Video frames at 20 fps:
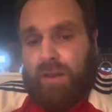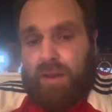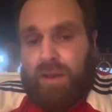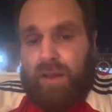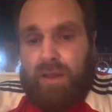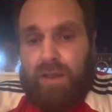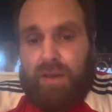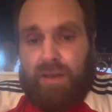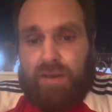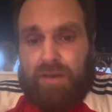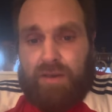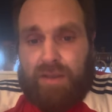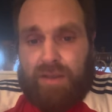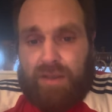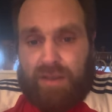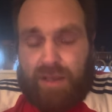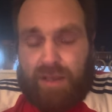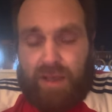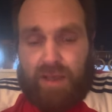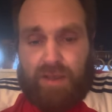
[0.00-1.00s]
and
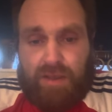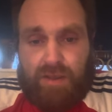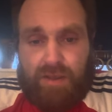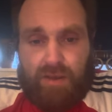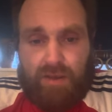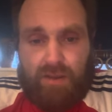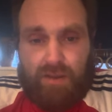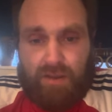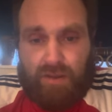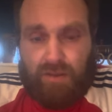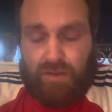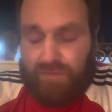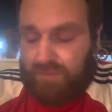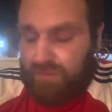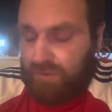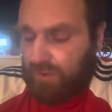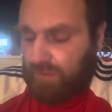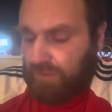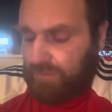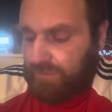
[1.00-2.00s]
Nketiah has
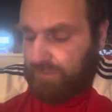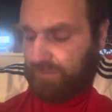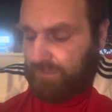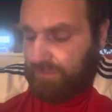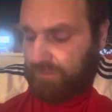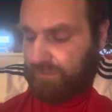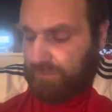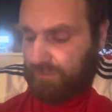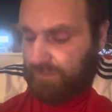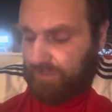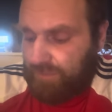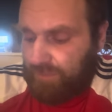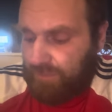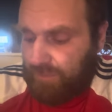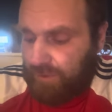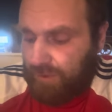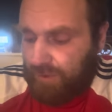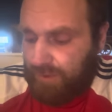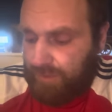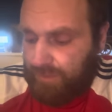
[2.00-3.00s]
gone,
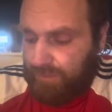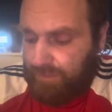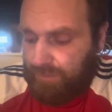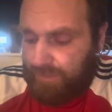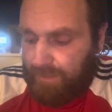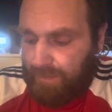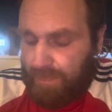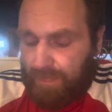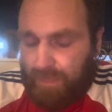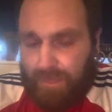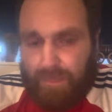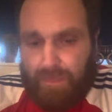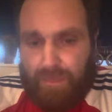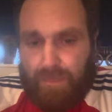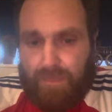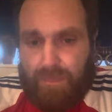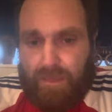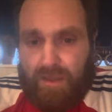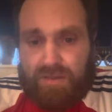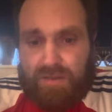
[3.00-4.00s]
right?
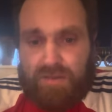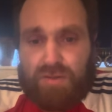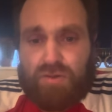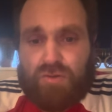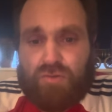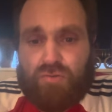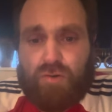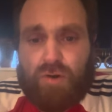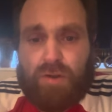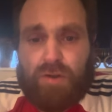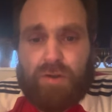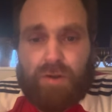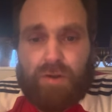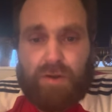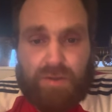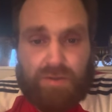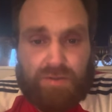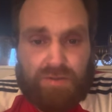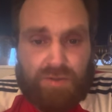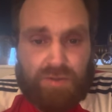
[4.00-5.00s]
As a striker
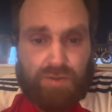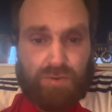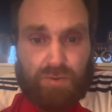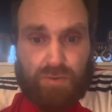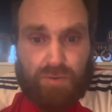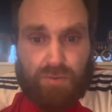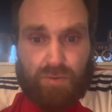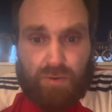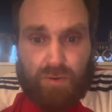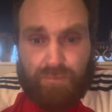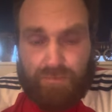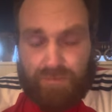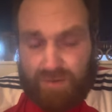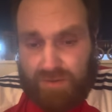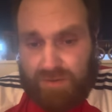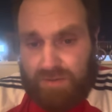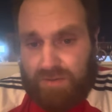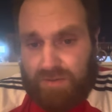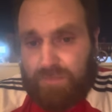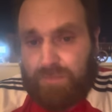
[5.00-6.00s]
and two
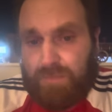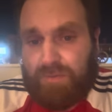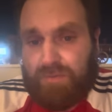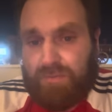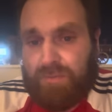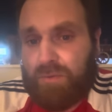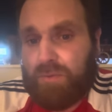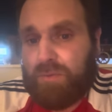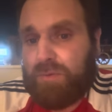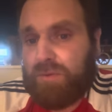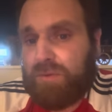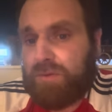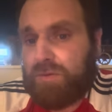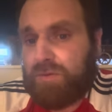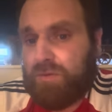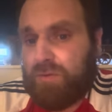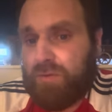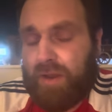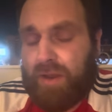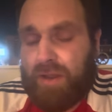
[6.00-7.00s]
offensive midfielders,
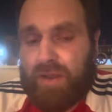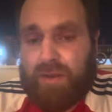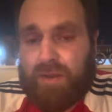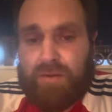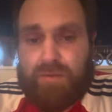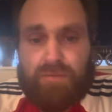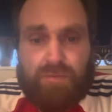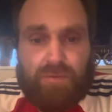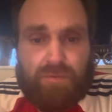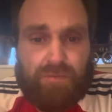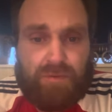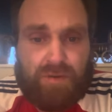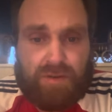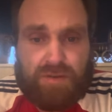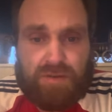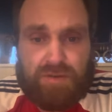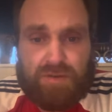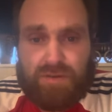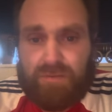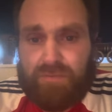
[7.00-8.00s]
creative,
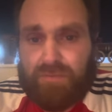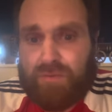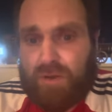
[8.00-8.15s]
offensive,